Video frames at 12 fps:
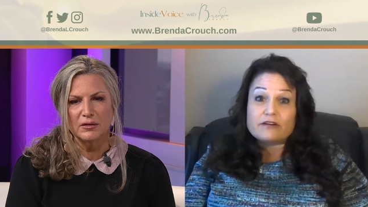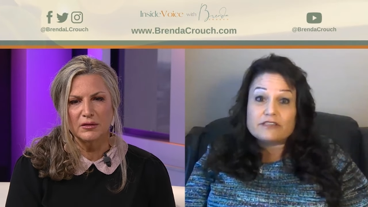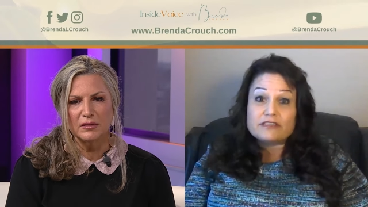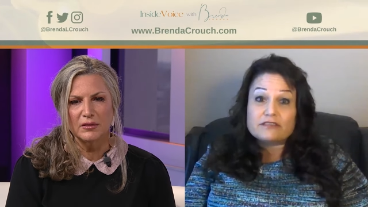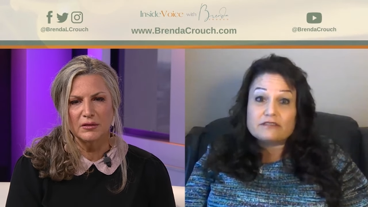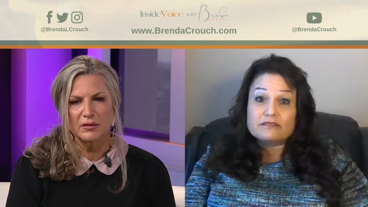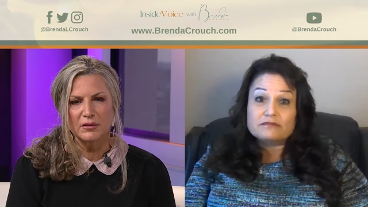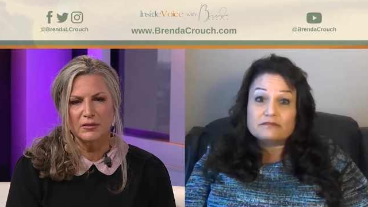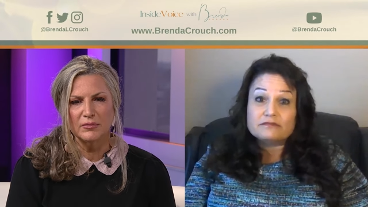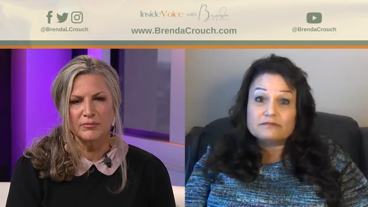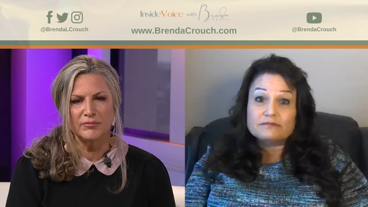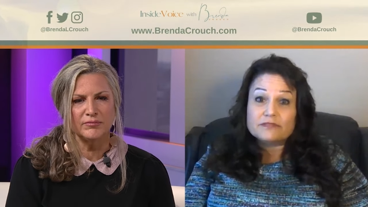Speaker 1: years.
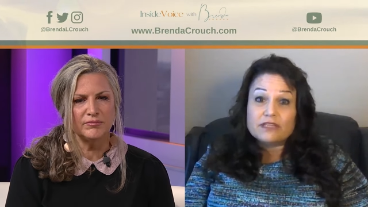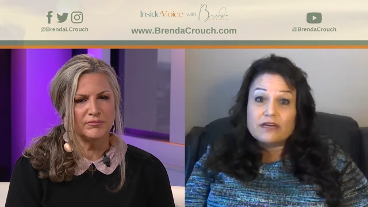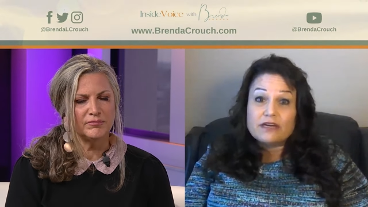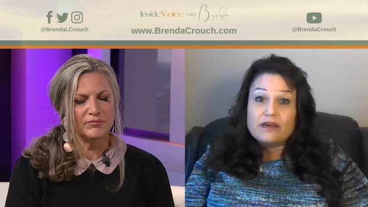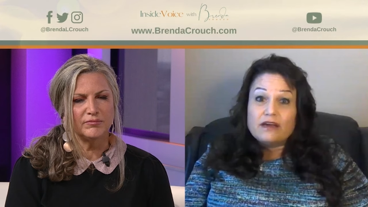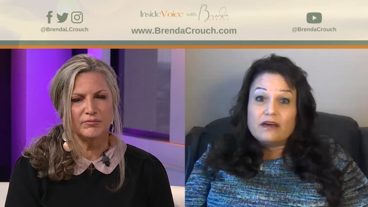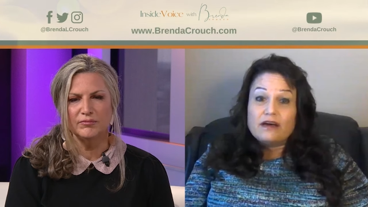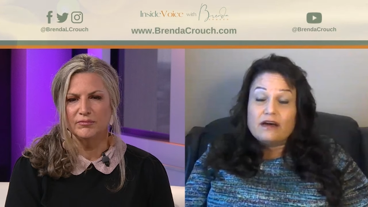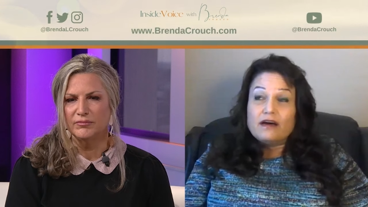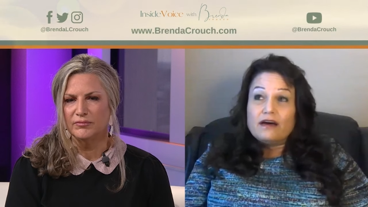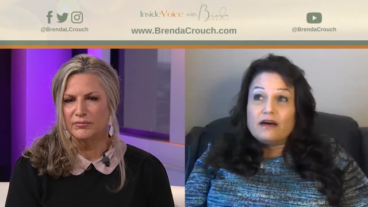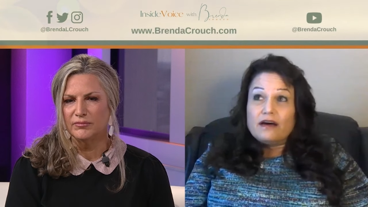Mm.
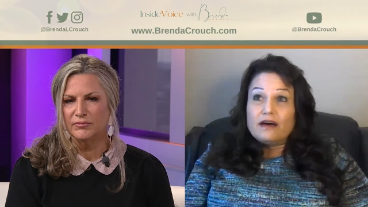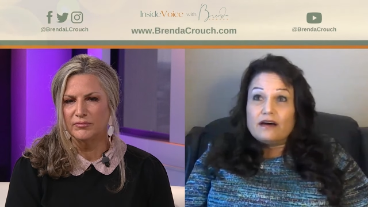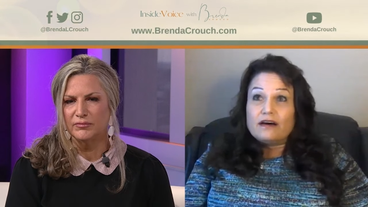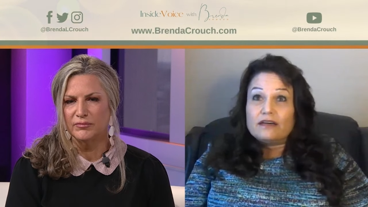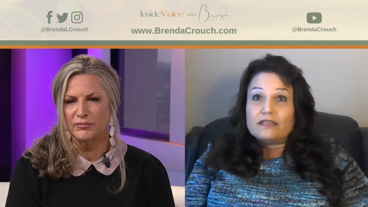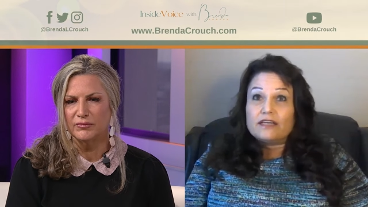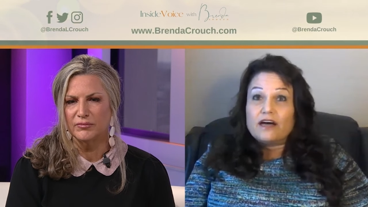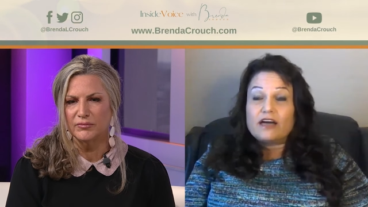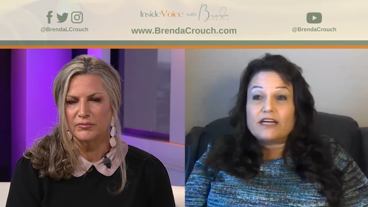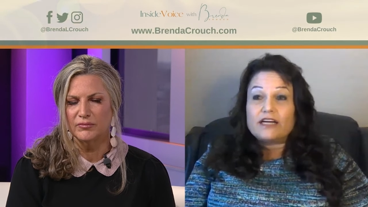Uh,